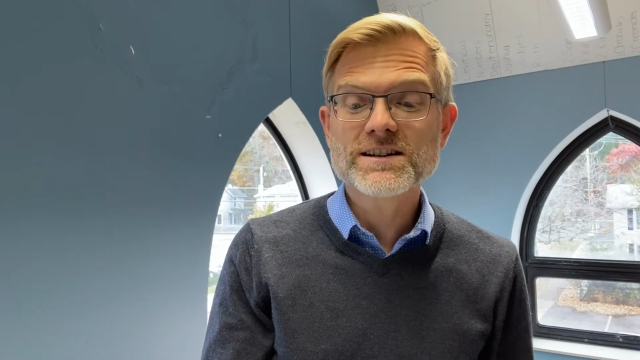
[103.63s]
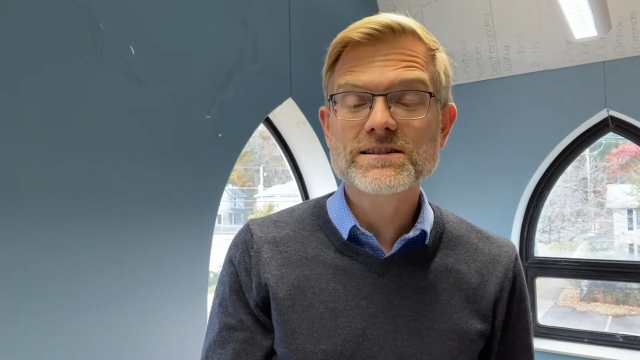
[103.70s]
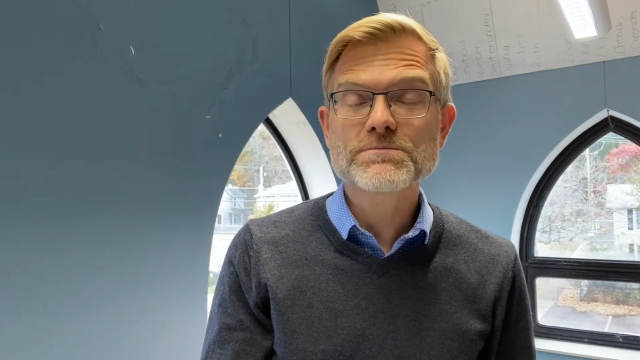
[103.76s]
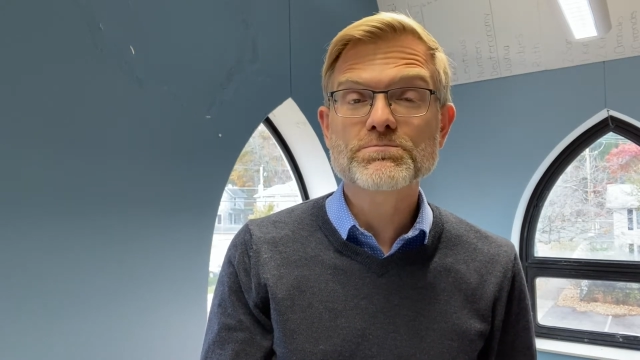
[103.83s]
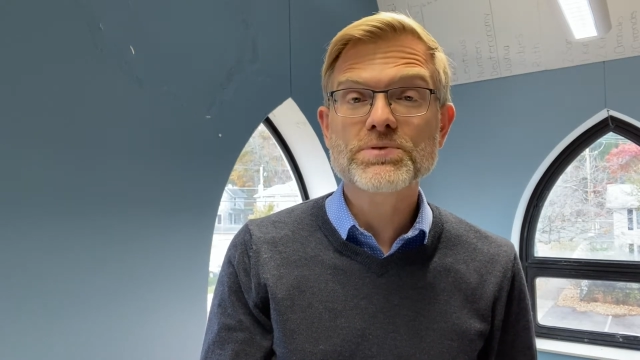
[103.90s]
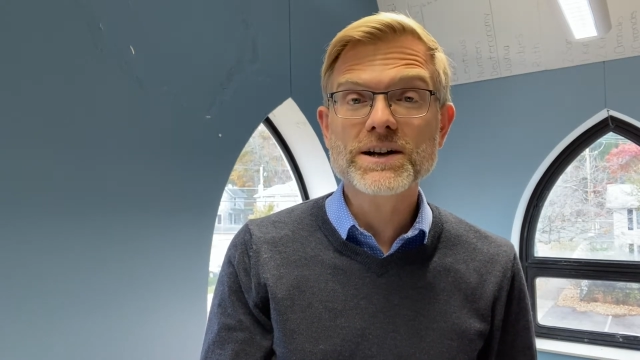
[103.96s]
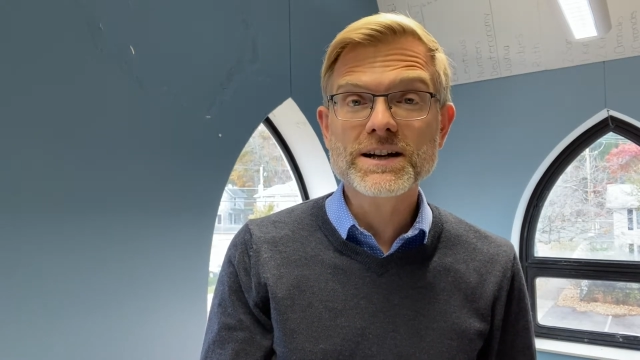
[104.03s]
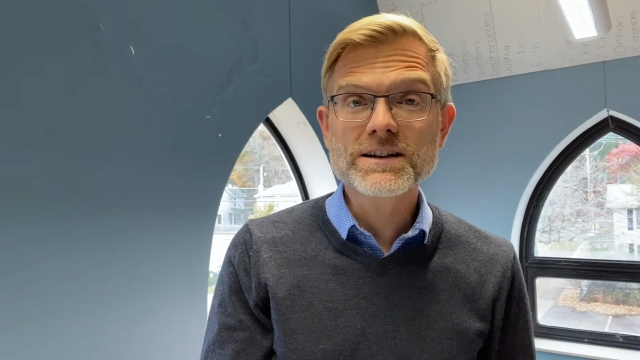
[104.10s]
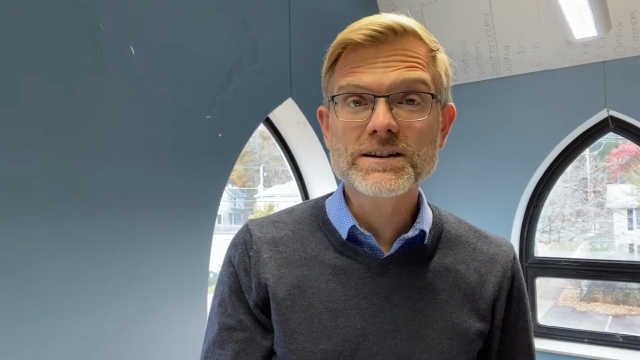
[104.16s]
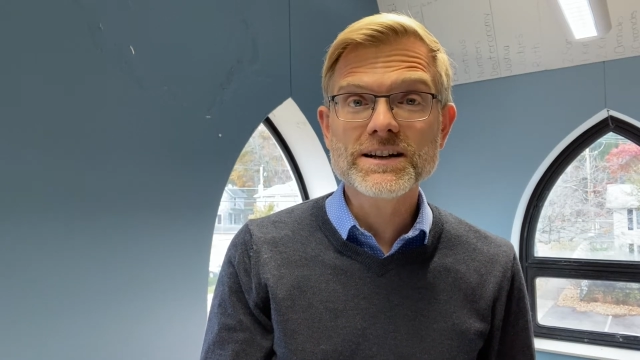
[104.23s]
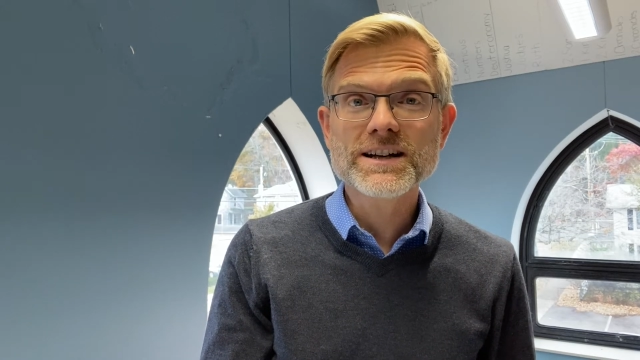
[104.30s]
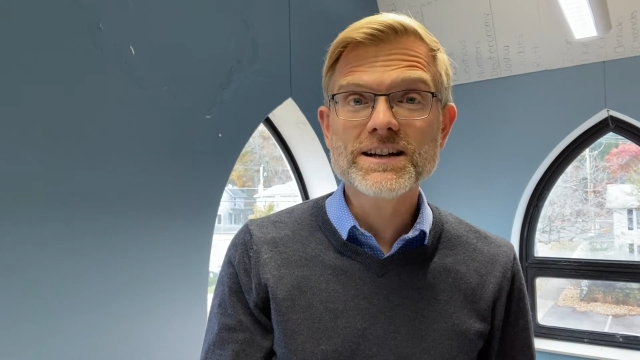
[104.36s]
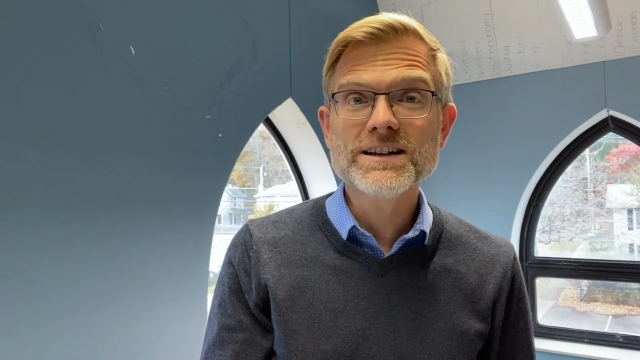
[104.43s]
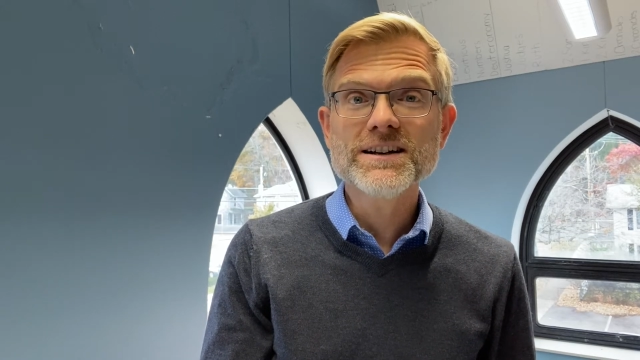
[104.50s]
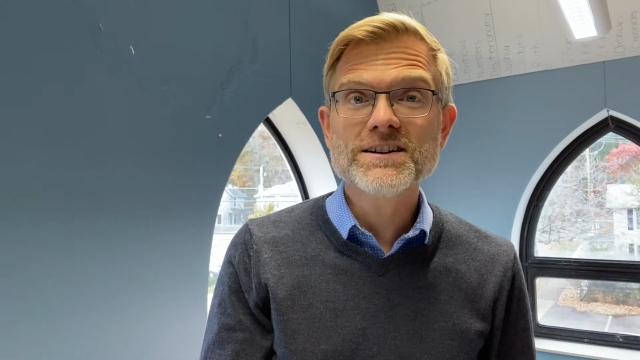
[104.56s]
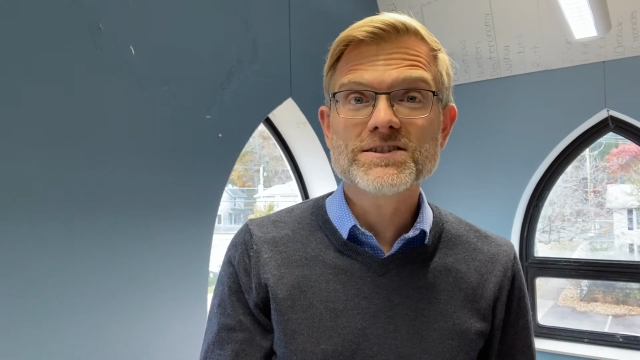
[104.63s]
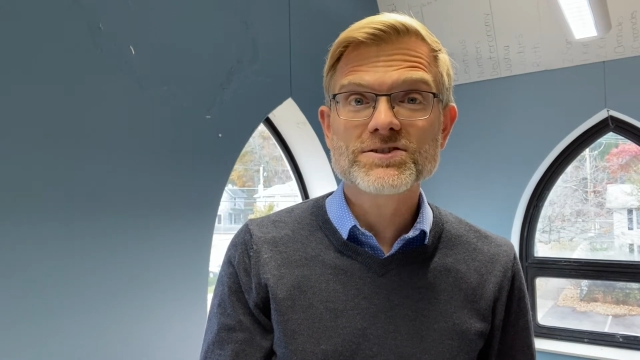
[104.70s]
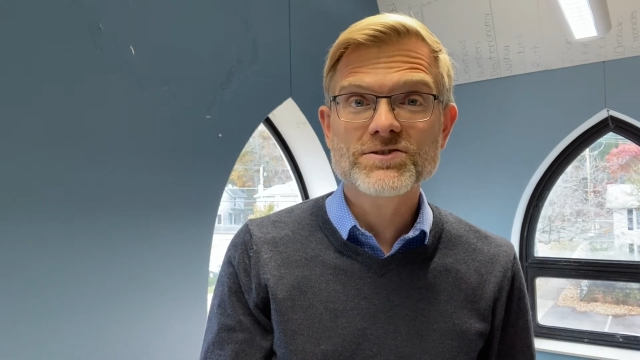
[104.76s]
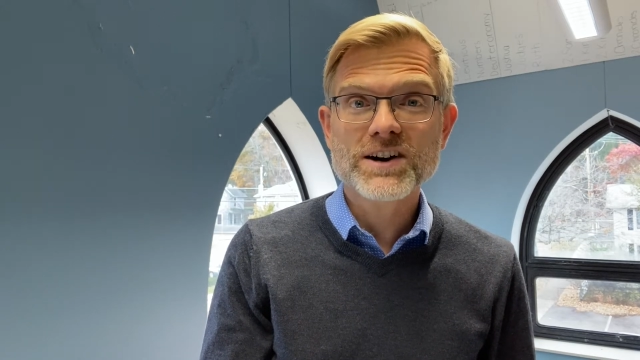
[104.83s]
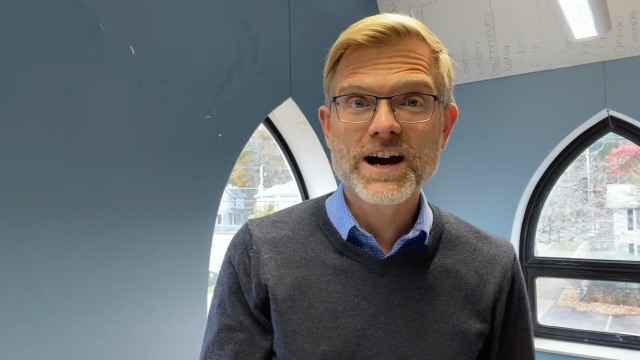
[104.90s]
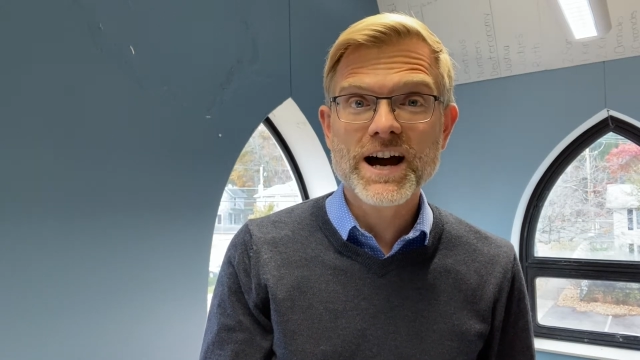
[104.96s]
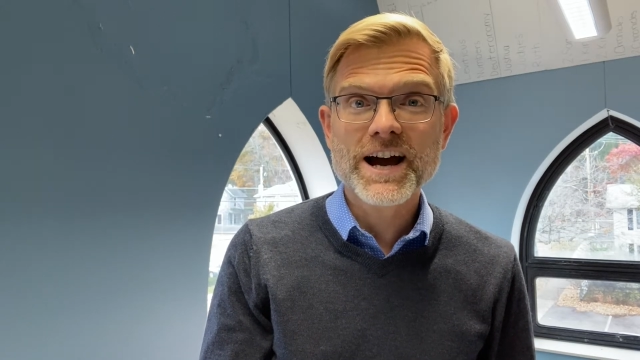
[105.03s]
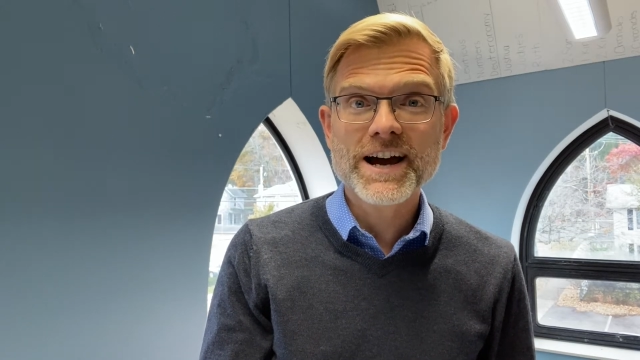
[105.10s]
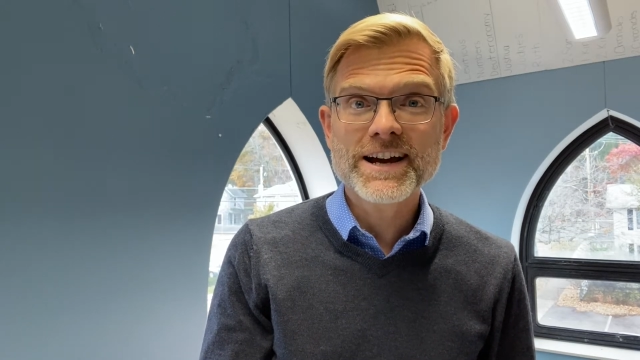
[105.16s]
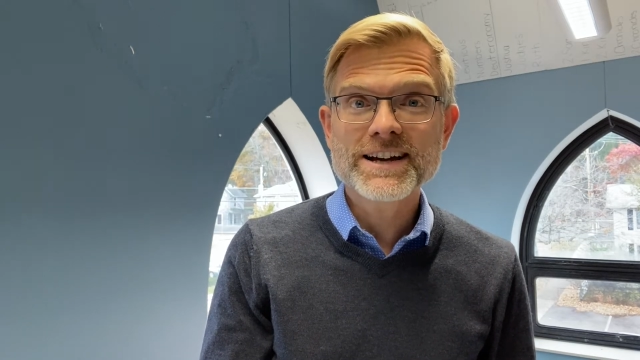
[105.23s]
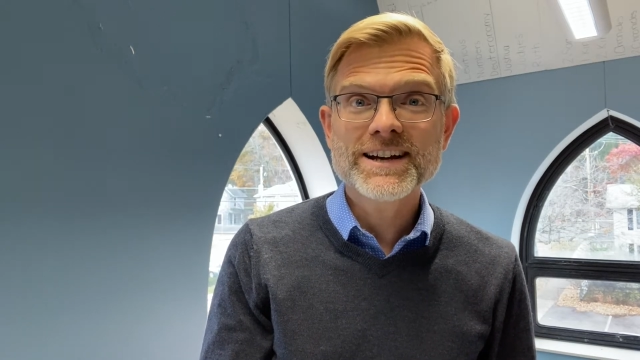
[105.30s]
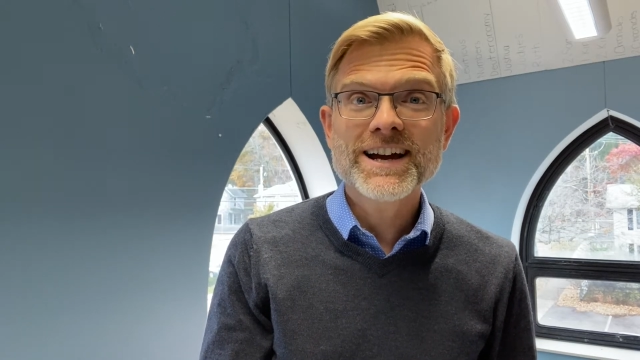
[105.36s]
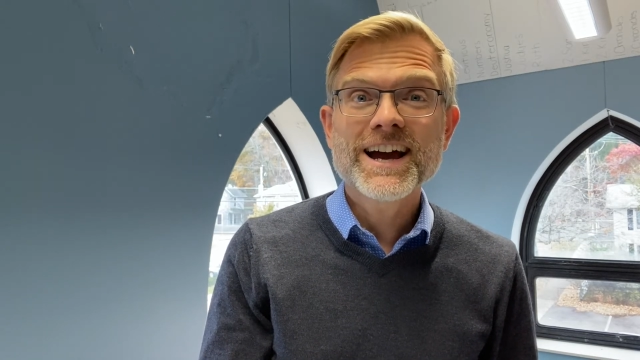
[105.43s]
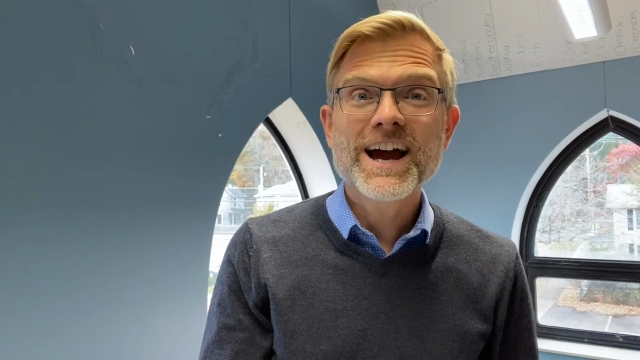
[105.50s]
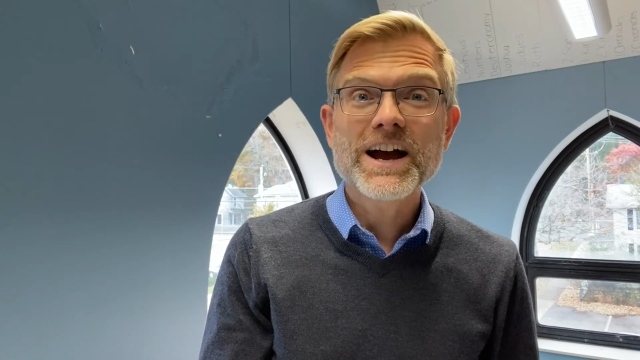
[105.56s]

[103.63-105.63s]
is prickly, dry,